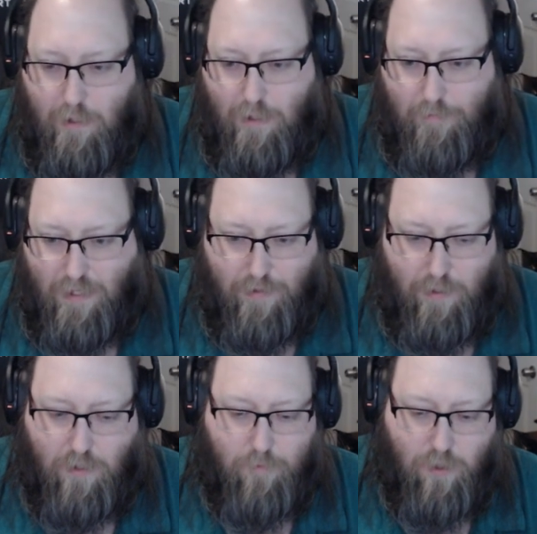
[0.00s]
This video
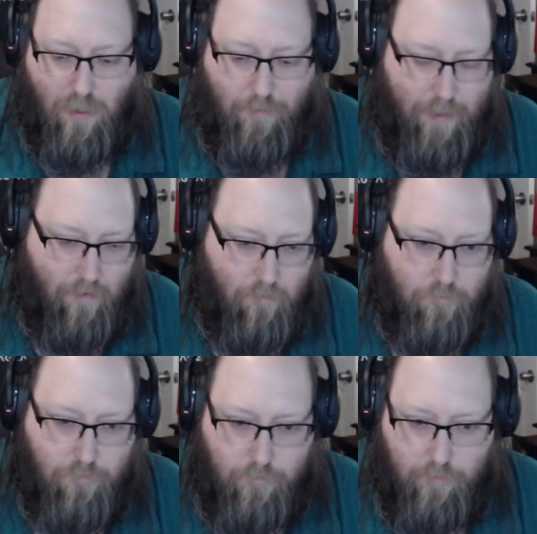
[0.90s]
is more just about
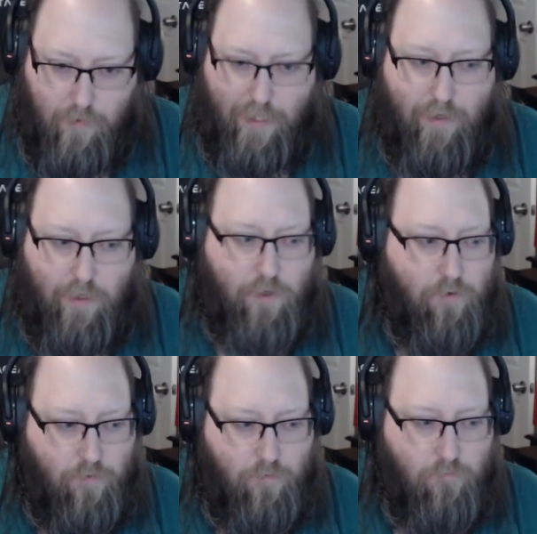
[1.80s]
getting
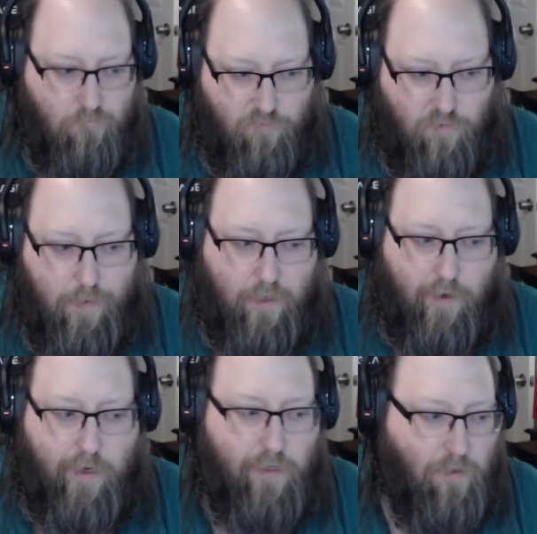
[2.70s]
you
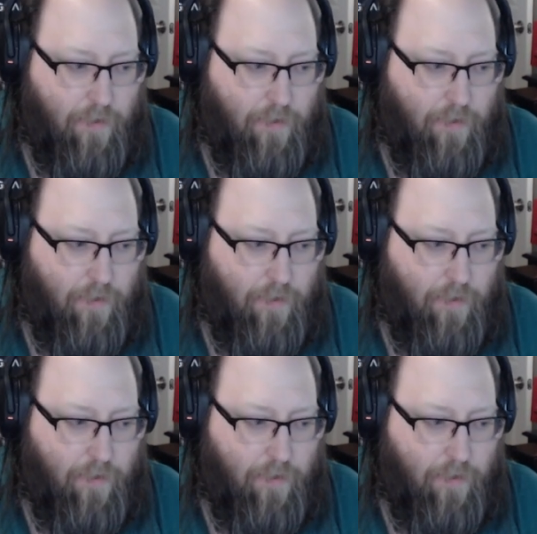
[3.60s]
familiarized with